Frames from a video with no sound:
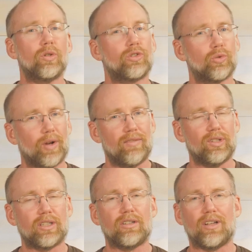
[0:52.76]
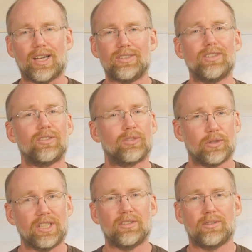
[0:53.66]
or traveling on icy
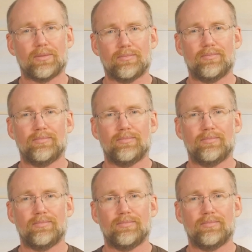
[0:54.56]
streets.